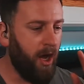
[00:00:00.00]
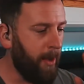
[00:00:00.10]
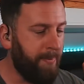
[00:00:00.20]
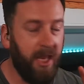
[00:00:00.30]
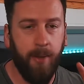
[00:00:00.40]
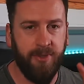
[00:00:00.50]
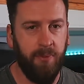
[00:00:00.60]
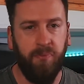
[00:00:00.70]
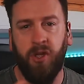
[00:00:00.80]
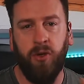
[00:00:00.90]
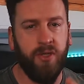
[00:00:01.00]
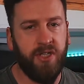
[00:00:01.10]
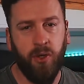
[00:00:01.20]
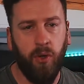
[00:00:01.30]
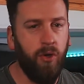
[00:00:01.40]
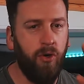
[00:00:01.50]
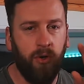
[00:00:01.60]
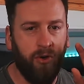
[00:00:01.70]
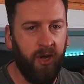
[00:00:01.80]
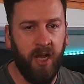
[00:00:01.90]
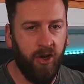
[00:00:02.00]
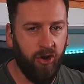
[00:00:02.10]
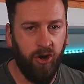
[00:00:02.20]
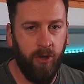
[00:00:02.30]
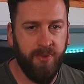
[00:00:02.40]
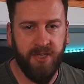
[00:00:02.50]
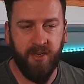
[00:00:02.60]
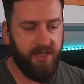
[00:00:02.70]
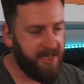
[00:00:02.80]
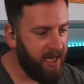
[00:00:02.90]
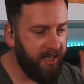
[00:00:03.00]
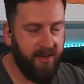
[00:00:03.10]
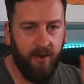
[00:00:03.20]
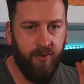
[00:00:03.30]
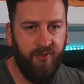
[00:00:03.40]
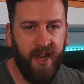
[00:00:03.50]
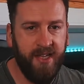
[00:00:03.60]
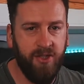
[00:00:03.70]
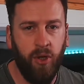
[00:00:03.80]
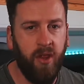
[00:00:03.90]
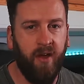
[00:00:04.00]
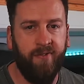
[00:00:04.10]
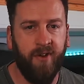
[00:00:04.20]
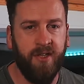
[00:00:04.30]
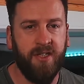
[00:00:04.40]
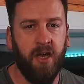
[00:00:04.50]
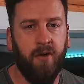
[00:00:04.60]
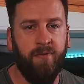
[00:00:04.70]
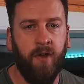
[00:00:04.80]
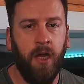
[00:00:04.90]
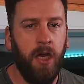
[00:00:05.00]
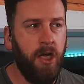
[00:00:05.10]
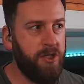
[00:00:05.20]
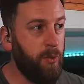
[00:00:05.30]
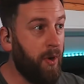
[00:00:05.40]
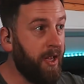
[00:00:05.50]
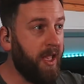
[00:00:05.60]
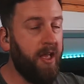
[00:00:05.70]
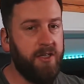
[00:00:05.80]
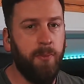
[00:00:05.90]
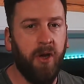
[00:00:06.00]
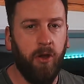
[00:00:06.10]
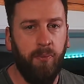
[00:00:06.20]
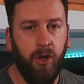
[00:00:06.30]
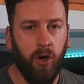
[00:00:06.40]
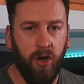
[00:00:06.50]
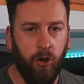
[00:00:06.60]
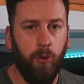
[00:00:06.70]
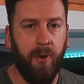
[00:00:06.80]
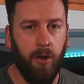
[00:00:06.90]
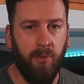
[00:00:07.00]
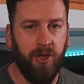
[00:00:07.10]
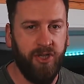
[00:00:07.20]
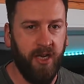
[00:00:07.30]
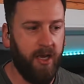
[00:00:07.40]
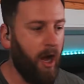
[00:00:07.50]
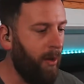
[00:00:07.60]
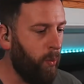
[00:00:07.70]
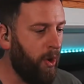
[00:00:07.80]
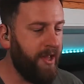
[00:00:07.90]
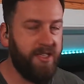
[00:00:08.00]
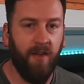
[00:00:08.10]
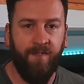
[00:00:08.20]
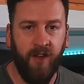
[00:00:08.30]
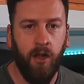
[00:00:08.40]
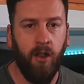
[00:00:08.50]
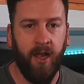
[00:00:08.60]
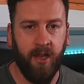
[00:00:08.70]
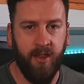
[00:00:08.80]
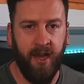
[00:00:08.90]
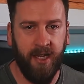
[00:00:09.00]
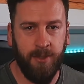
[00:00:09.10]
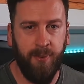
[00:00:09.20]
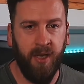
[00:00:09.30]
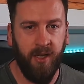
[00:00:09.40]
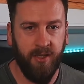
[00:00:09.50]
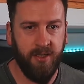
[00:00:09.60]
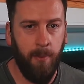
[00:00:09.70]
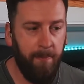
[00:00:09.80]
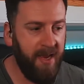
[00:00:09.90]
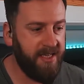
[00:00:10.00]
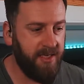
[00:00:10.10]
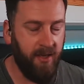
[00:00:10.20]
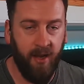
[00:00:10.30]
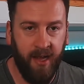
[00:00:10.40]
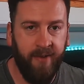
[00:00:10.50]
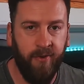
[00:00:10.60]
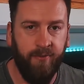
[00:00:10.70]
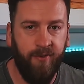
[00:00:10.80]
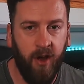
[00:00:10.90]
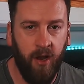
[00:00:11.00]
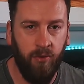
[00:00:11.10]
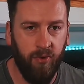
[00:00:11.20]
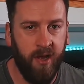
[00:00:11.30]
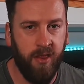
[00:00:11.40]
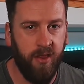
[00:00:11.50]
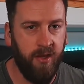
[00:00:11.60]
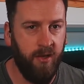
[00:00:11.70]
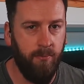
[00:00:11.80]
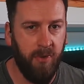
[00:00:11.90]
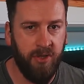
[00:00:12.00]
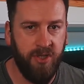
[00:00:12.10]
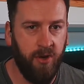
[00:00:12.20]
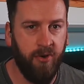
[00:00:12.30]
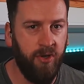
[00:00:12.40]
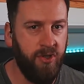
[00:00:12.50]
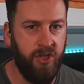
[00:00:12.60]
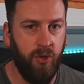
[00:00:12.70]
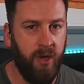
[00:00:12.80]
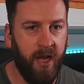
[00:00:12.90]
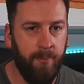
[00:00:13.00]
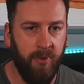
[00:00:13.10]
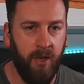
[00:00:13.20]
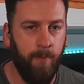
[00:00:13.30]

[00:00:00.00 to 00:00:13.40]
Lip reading: being able to mute, solo, create groups, send effects and all that fun stuff. So when I get to my computer and open up Logic, I want it to feel like that experience, mixing and having fun rather than mousing around doing admin.